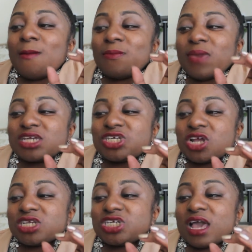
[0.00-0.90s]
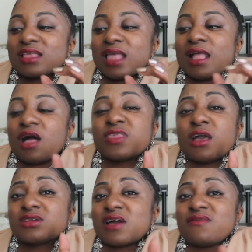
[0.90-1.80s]
make sure to check that out. They
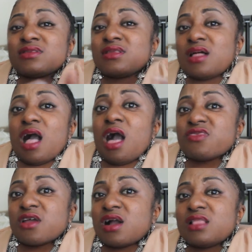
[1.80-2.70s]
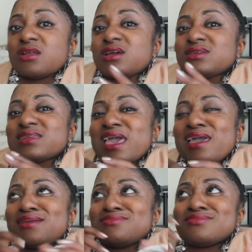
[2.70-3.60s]
also have other colors
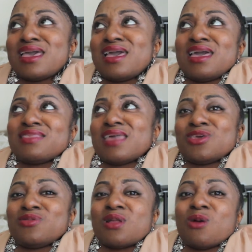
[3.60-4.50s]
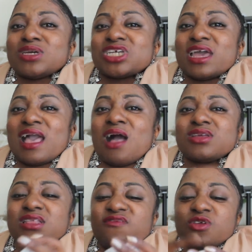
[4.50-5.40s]
and that you can always check out,
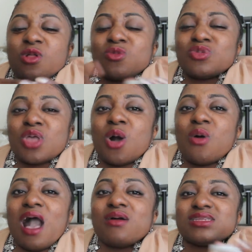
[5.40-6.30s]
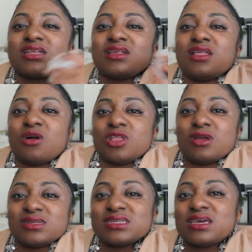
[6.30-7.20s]
and if you don't know how it's going to look on
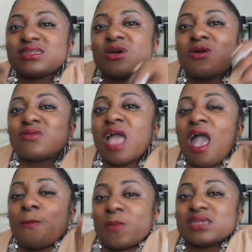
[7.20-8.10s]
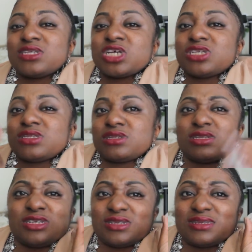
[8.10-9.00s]
your skin tone, my suggestion is
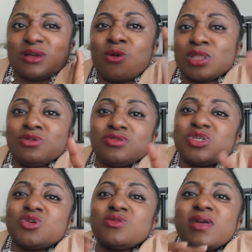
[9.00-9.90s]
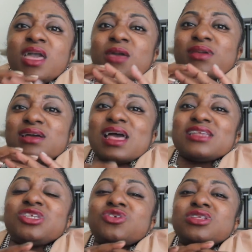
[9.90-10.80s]
to just go on YouTube, because
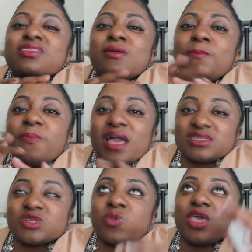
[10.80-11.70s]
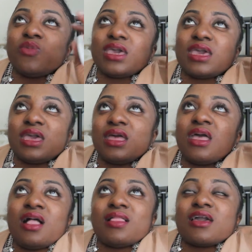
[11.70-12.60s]
that's usually the best way you can get
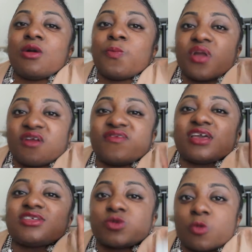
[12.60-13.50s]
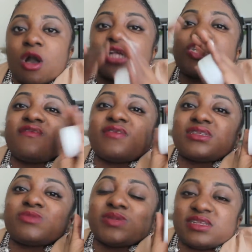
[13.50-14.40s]
like a perfect swatch of a
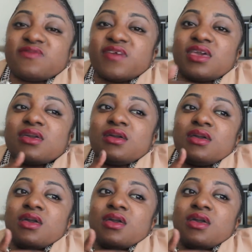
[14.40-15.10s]
specific